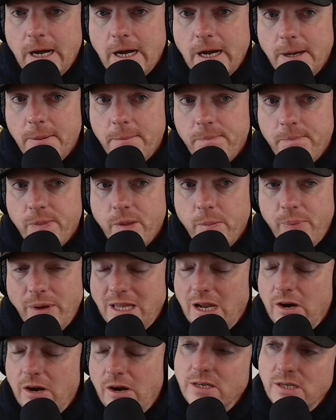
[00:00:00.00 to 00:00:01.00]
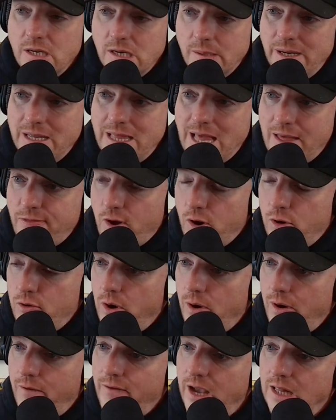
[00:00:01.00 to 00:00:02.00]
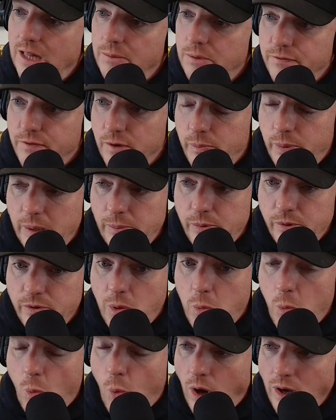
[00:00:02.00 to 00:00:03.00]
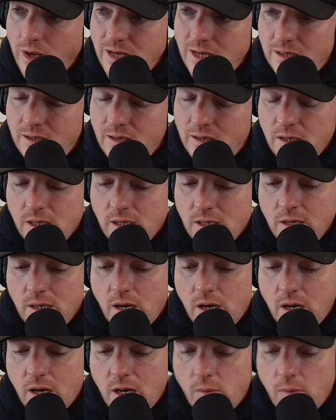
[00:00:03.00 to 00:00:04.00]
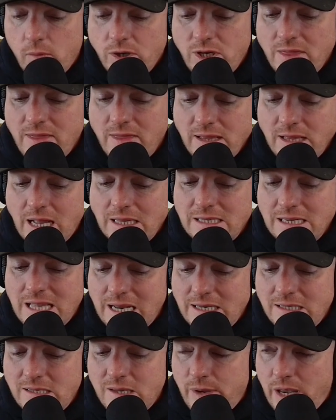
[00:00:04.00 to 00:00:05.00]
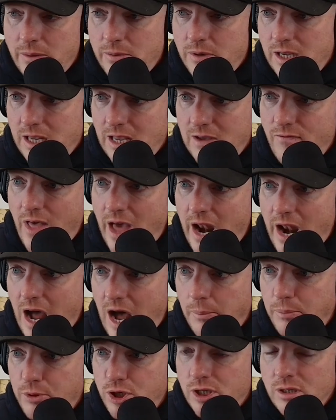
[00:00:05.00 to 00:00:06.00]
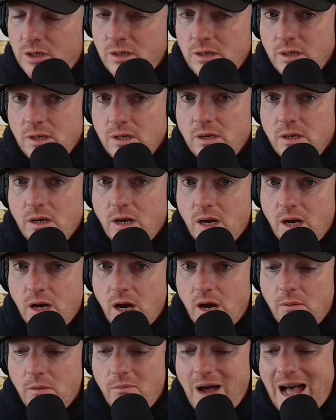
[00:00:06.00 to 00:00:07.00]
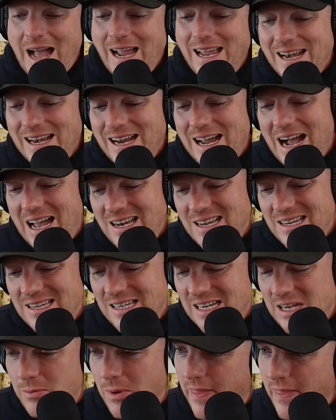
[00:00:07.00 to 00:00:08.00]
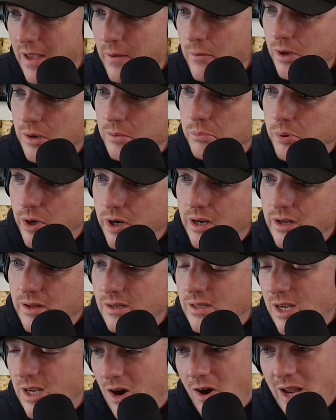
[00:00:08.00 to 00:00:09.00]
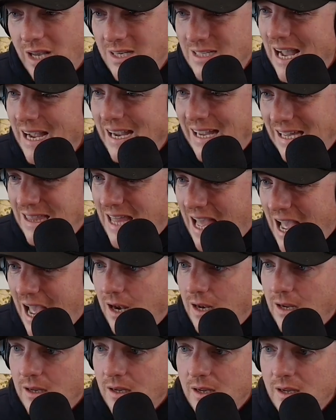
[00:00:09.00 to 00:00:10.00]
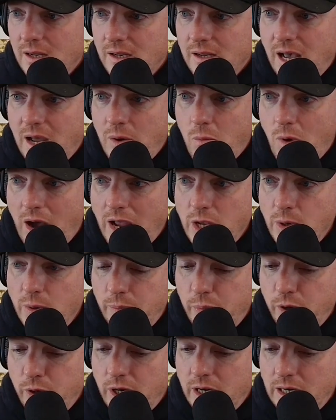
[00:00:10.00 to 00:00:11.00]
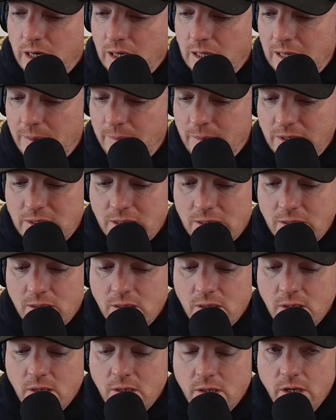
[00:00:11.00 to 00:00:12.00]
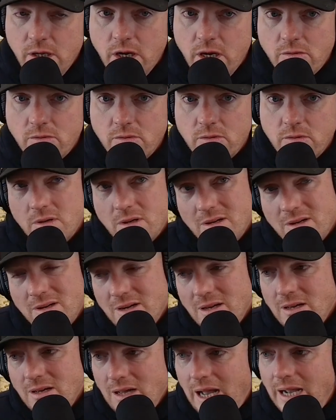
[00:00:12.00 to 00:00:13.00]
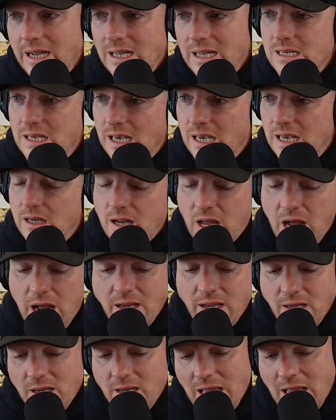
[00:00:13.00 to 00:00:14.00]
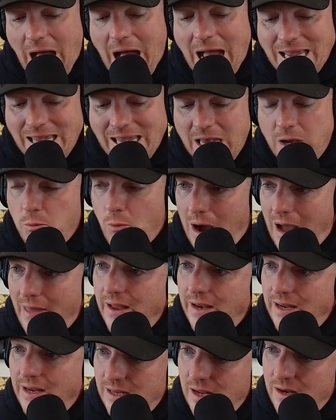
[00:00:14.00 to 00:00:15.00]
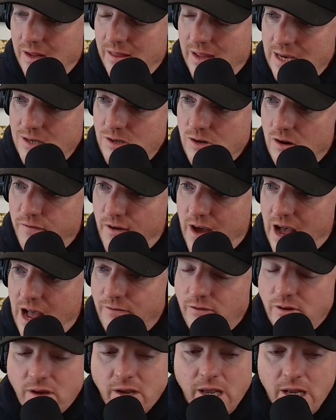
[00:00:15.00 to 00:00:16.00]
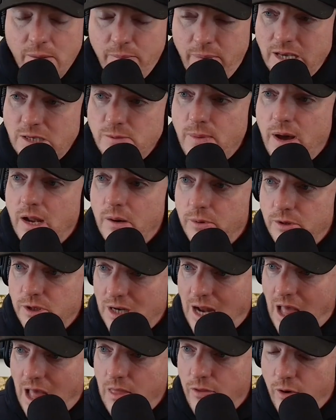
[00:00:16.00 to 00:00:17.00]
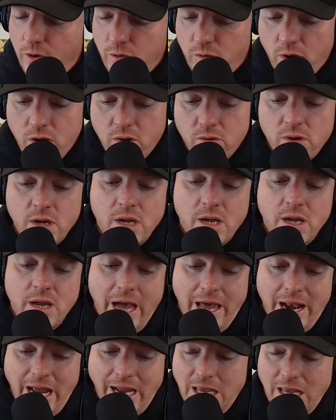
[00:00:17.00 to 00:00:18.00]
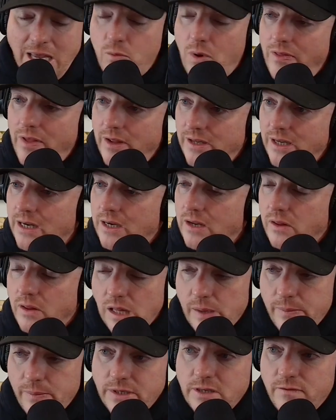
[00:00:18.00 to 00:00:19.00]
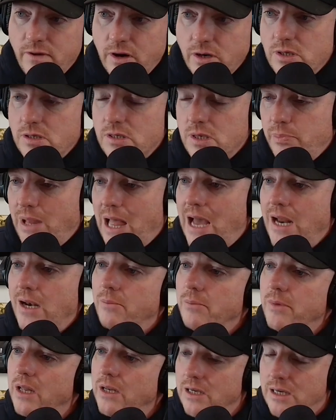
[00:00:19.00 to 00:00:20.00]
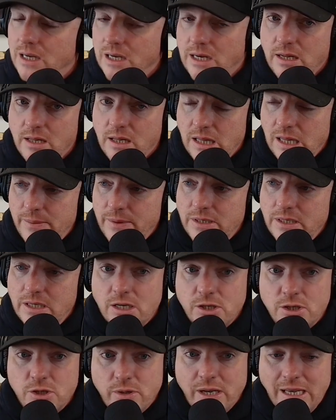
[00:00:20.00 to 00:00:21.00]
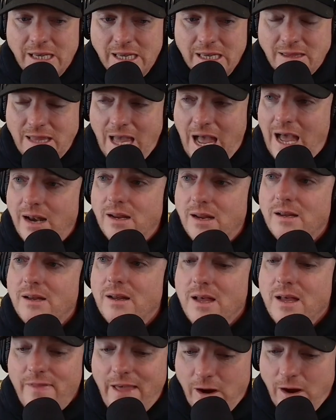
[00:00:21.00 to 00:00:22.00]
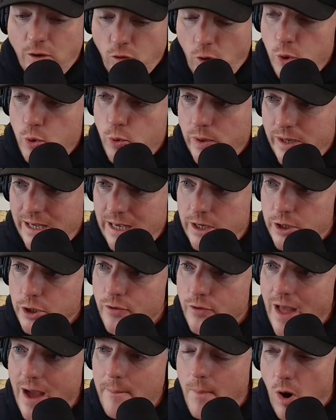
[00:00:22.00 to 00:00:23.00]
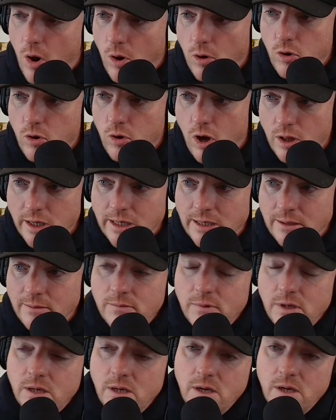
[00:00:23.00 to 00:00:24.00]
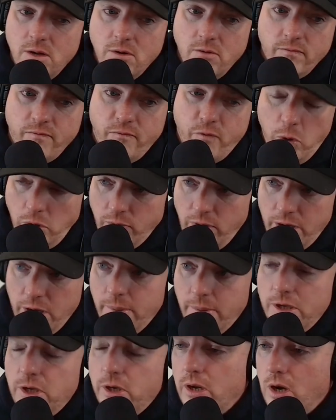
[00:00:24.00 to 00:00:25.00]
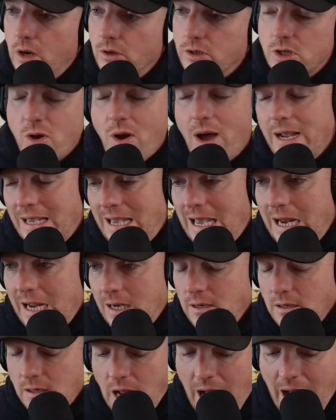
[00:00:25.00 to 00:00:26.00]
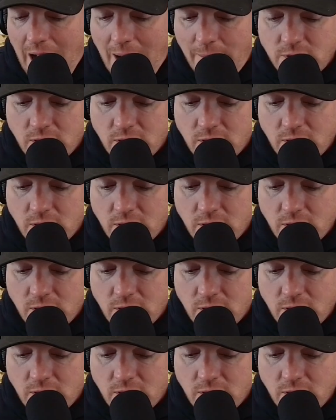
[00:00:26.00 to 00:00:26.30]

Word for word: Um, but there is going to be that third row available for people that want it, um, which I think that's nice to be able to give that option. Um, I can kind of see why they wouldn't put it in the T R Ds. I get that. And why you yeah, put it in a limited, not needed. You're you know, not, you're not wheeling. I in can a, see it. Three I, rows. I get why they did that in the S R five. You can get a base model, but you can have the third row. And I get why they did it in the limited versus the platinum. They did it in the limited because you can get that, that grocery getter, that mall crawling four runner, but you can also, I get it. I